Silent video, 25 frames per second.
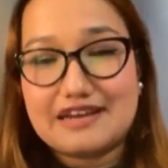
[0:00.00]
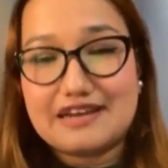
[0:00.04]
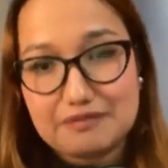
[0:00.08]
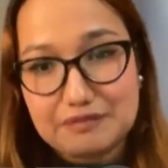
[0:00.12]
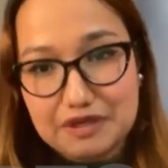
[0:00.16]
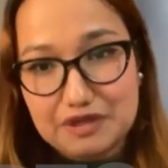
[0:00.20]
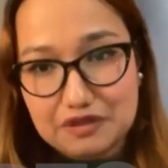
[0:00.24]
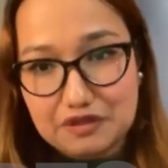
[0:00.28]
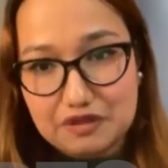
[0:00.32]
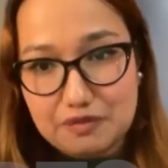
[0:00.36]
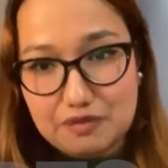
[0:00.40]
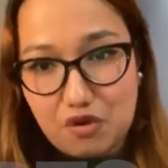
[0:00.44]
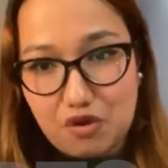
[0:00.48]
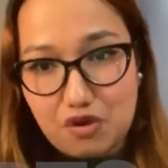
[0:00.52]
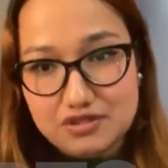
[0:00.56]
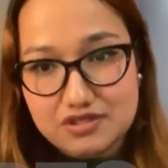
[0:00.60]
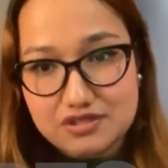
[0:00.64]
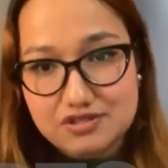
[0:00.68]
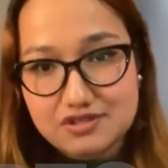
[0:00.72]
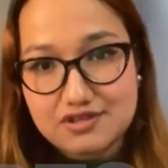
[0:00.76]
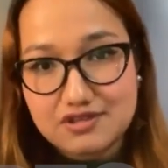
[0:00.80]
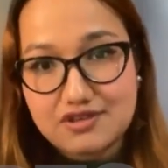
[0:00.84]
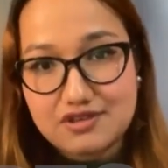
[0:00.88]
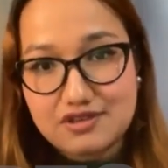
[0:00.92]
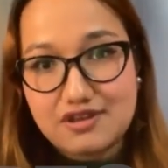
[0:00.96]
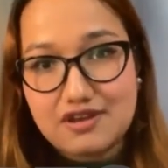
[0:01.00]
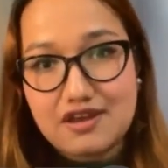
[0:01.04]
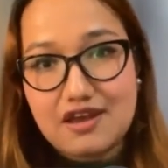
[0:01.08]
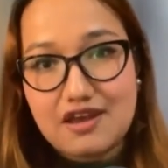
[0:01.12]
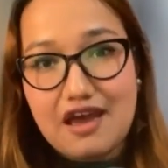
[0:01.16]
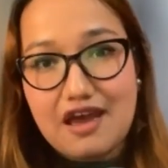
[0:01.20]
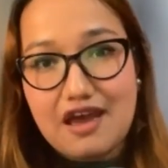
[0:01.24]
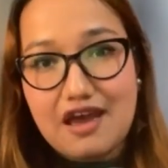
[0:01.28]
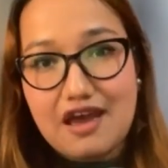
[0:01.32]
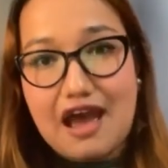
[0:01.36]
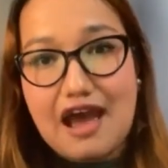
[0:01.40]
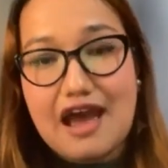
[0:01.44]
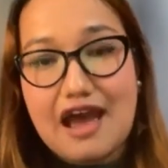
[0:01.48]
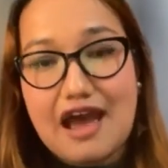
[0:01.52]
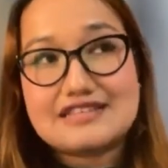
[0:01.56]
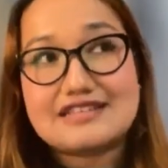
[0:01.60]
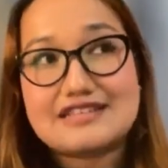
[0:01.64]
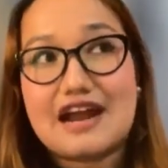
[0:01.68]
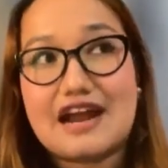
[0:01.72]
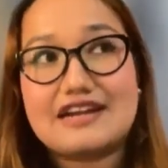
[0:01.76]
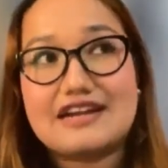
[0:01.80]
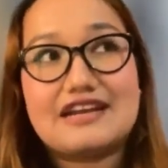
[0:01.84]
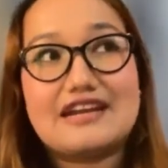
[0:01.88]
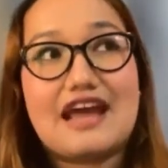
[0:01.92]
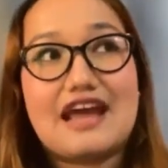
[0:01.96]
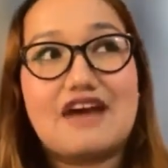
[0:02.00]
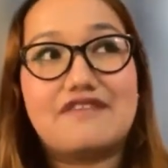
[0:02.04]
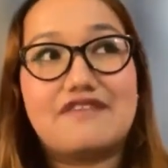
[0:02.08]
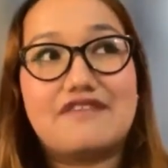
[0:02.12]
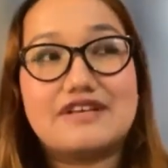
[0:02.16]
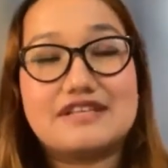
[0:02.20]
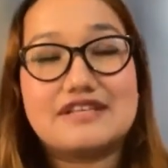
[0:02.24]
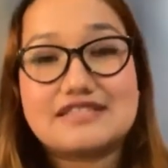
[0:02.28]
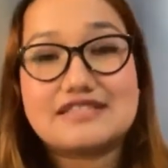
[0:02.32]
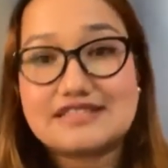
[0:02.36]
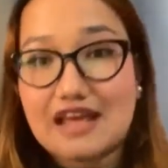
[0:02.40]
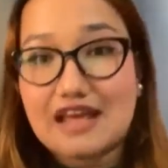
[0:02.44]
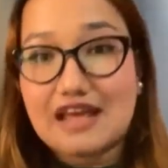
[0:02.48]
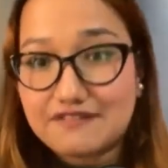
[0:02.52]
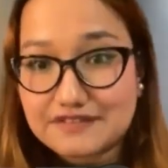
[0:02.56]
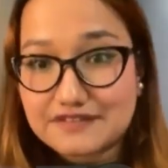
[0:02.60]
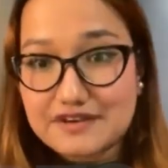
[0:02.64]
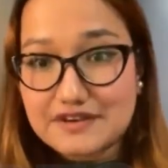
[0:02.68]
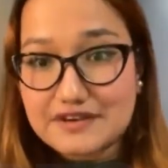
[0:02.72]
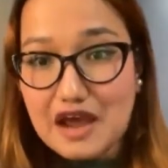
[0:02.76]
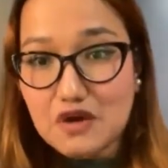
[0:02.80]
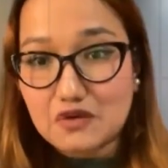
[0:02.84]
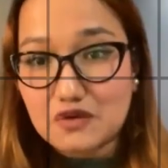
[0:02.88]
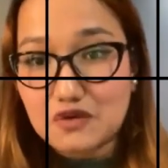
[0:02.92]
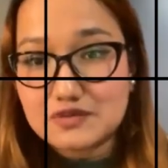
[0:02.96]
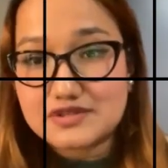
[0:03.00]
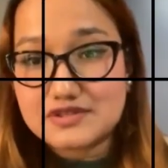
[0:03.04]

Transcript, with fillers: me the most. I started having self doubt.